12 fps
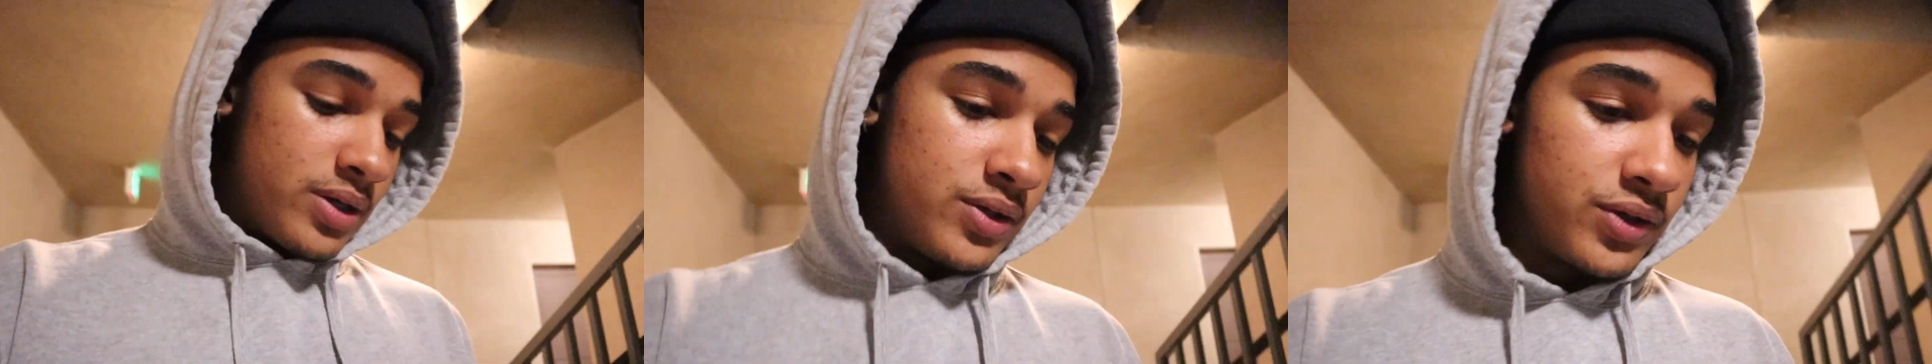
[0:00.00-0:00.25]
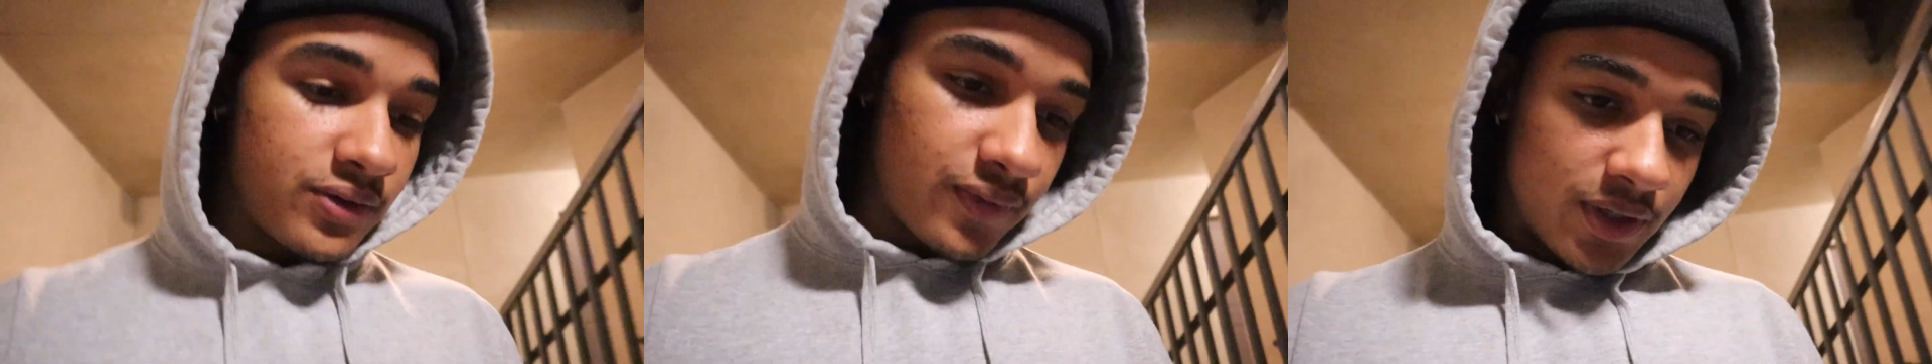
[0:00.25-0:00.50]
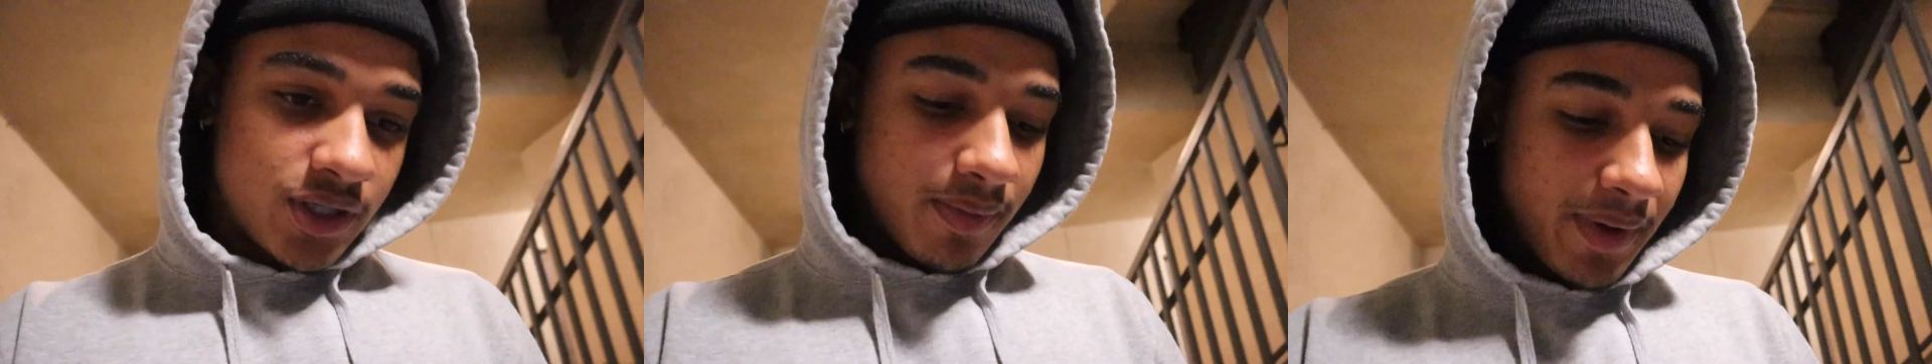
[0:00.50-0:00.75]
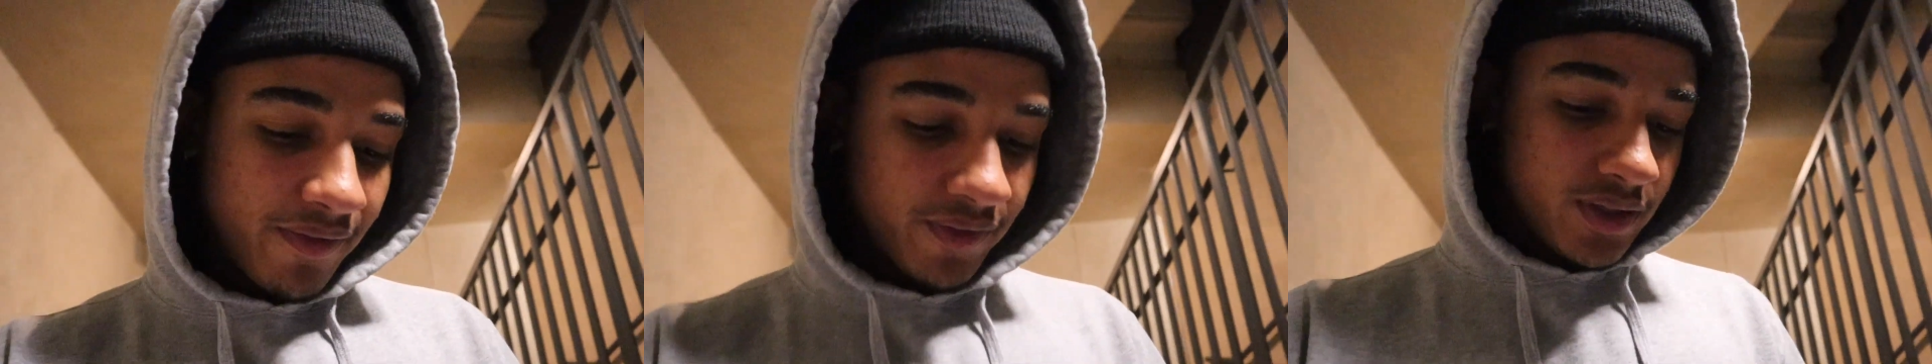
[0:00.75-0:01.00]
so just finished up
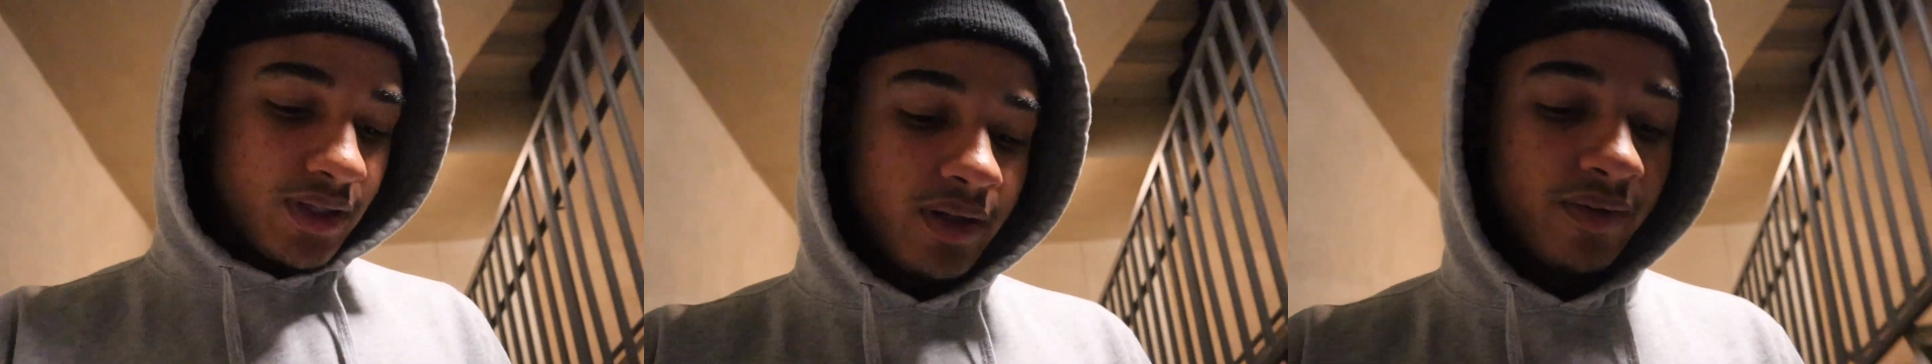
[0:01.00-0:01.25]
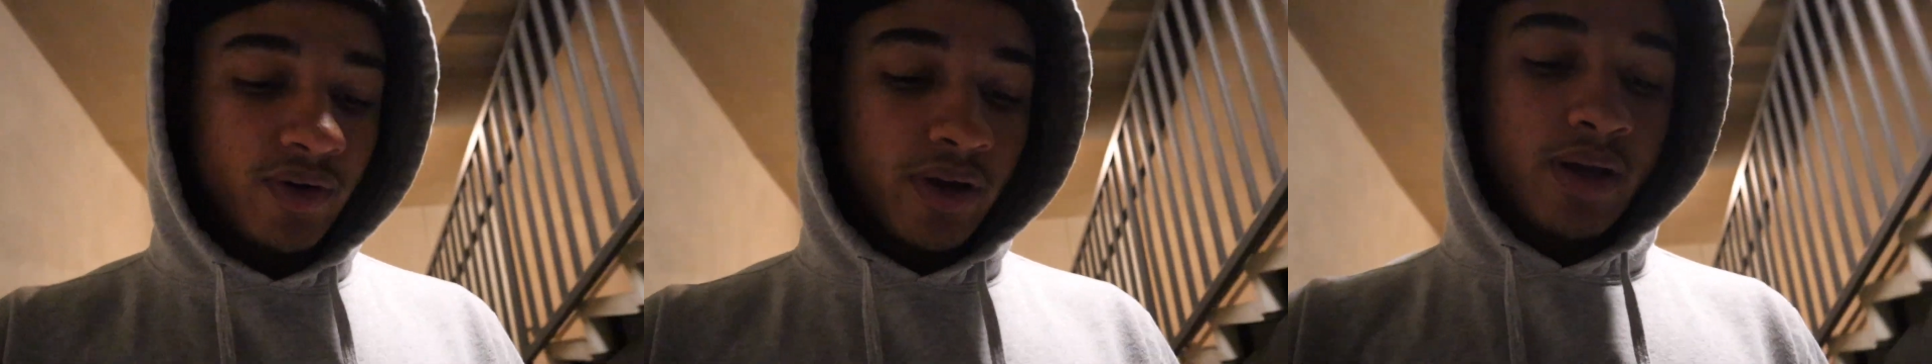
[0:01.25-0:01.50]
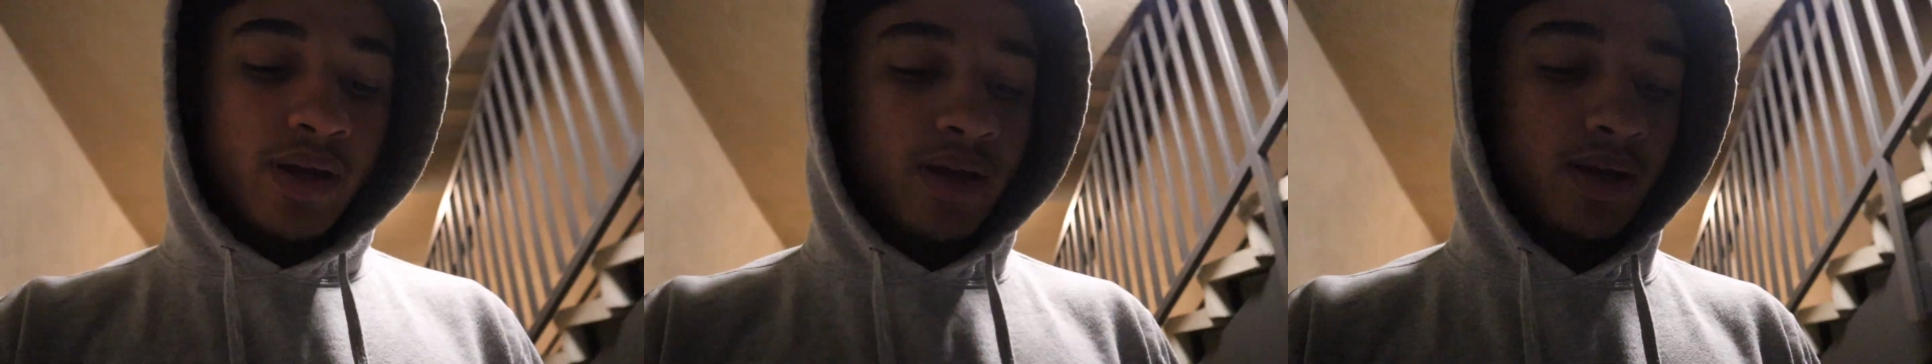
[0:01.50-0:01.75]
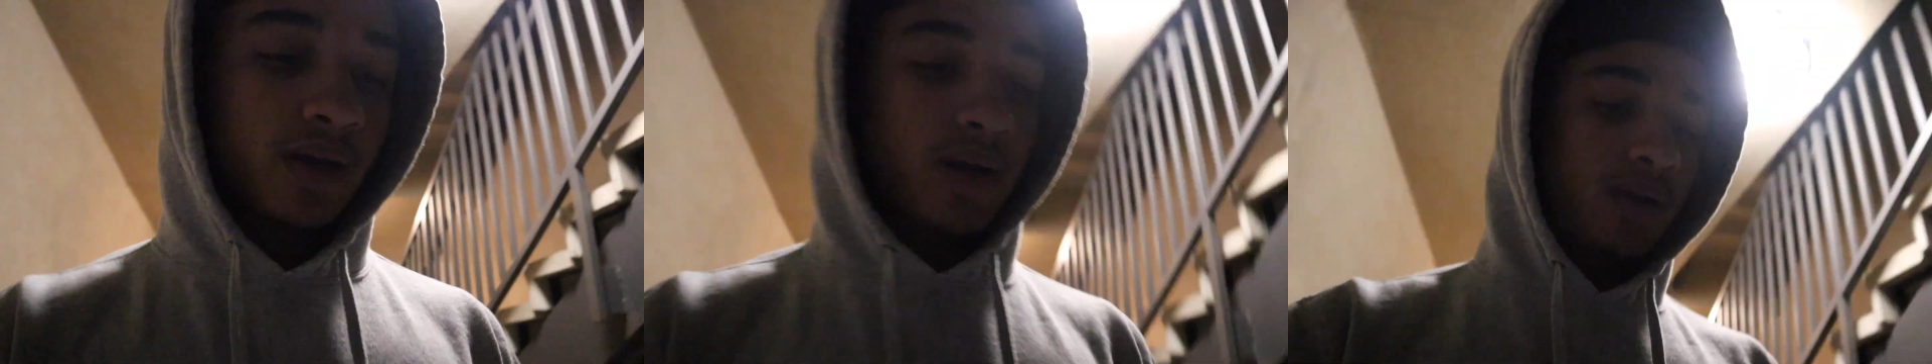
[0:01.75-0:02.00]
that first delivery,
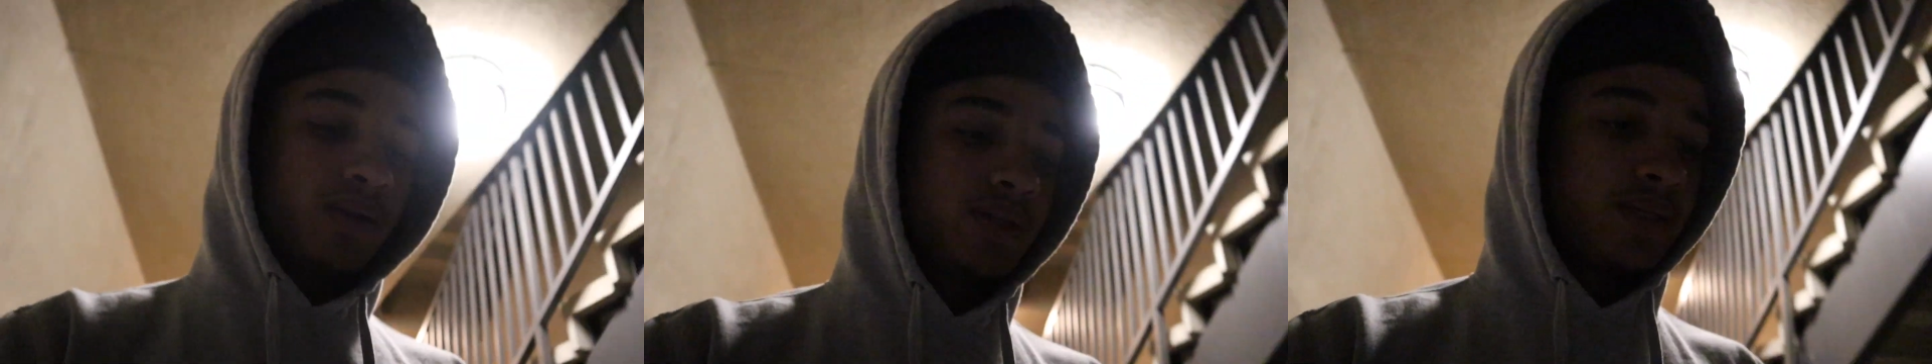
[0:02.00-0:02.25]
got the